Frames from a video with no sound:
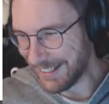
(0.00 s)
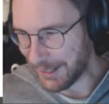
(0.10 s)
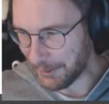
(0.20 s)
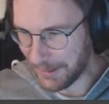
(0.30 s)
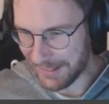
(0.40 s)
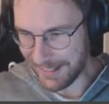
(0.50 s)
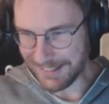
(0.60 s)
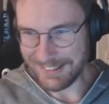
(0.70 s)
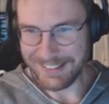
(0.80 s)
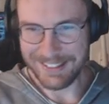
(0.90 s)
With
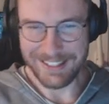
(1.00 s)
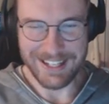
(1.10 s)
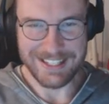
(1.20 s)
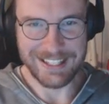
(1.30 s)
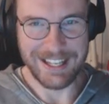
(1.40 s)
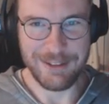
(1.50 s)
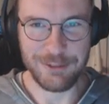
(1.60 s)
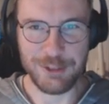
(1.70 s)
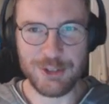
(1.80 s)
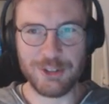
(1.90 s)
that, thanks again
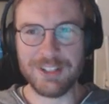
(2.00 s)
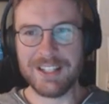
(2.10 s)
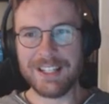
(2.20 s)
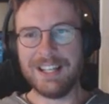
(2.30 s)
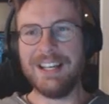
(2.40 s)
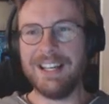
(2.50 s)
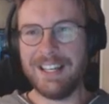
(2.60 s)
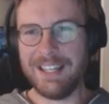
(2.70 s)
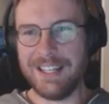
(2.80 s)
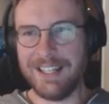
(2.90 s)
for joining. I
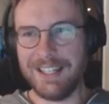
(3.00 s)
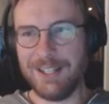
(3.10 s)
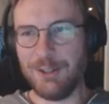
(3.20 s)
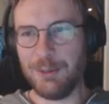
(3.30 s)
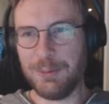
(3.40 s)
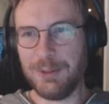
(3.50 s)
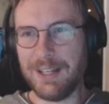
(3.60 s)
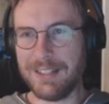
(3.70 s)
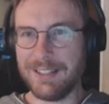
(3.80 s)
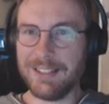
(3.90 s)
uh, hope you
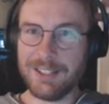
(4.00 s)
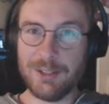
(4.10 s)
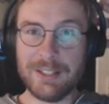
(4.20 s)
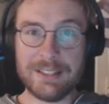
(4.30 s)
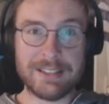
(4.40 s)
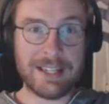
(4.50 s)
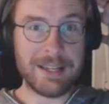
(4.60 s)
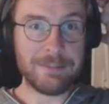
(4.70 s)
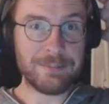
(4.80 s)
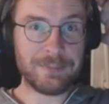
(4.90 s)
had a great
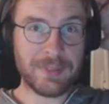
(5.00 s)
time.